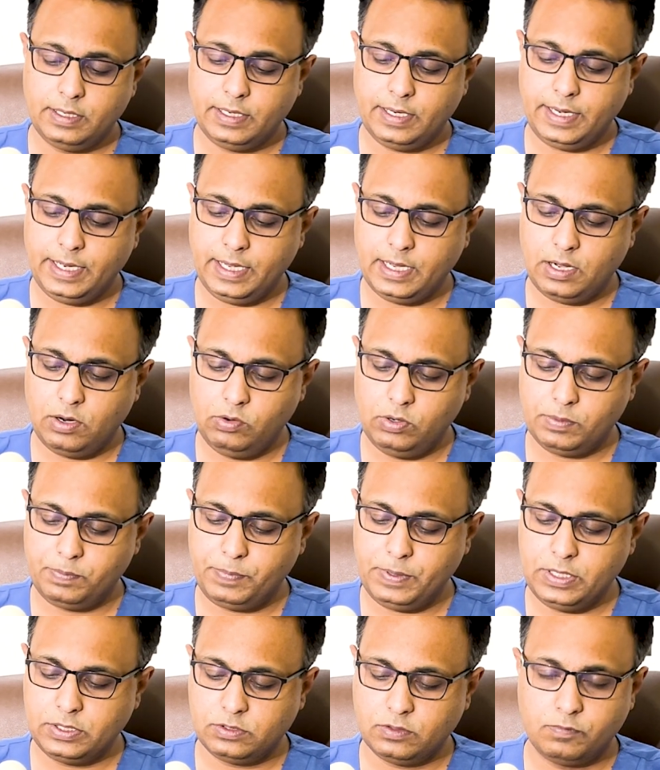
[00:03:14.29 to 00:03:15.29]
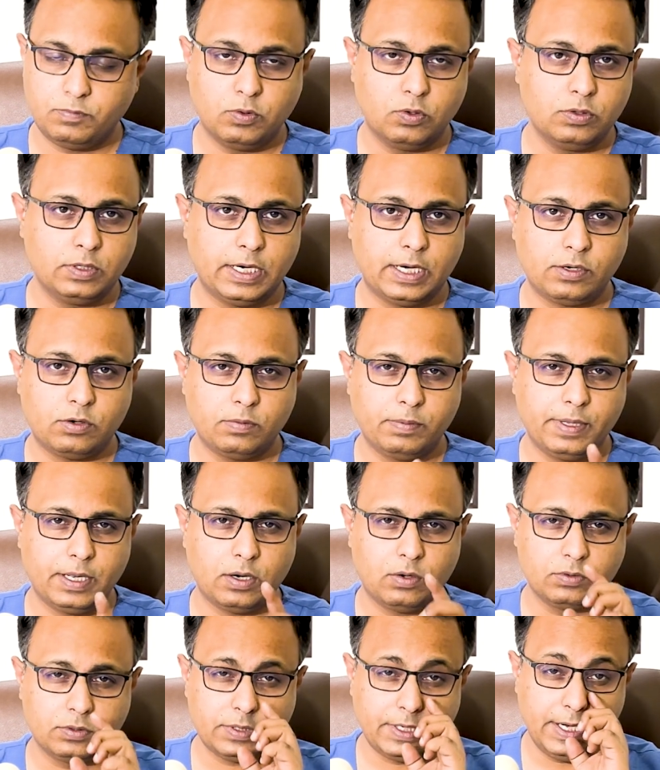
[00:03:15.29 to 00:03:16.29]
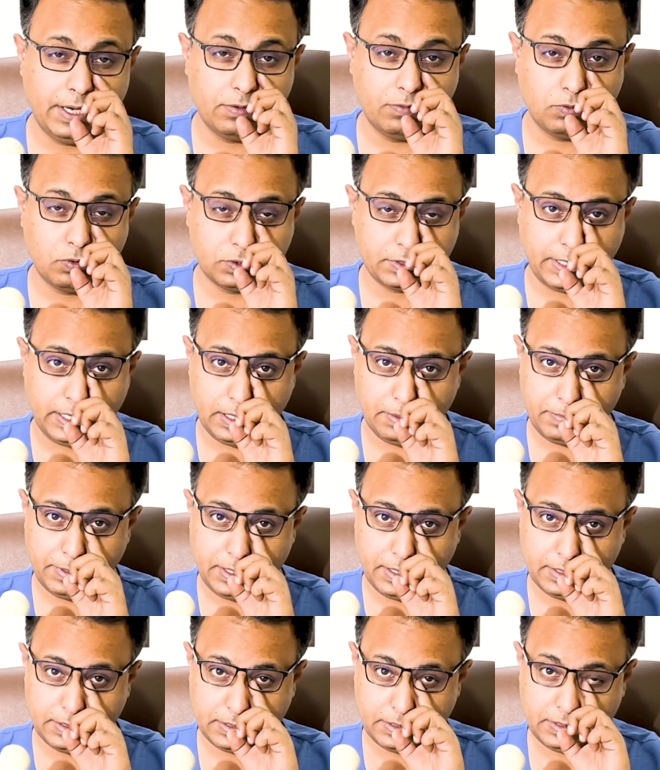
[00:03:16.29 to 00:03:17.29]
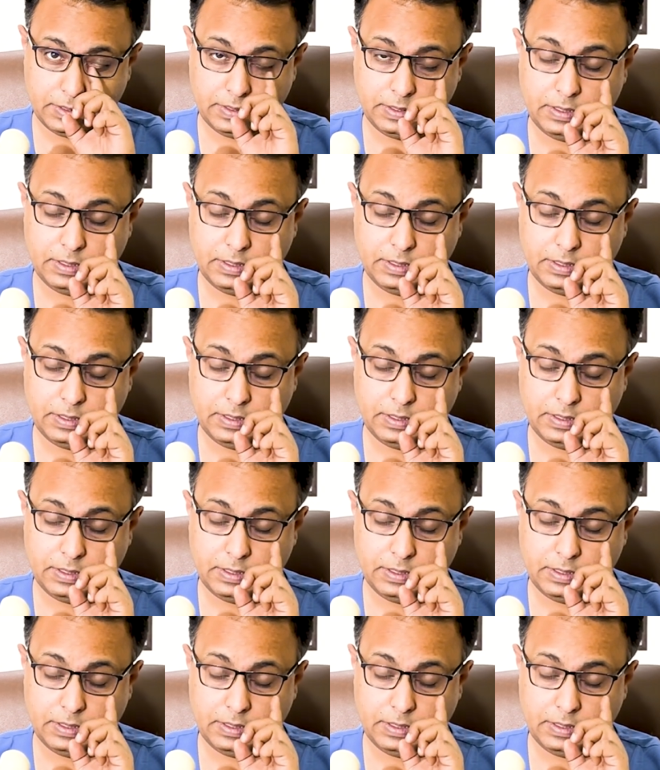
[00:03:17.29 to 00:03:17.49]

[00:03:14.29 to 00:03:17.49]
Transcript: take out a piece of bone that could be around 3 to 4 centimeters,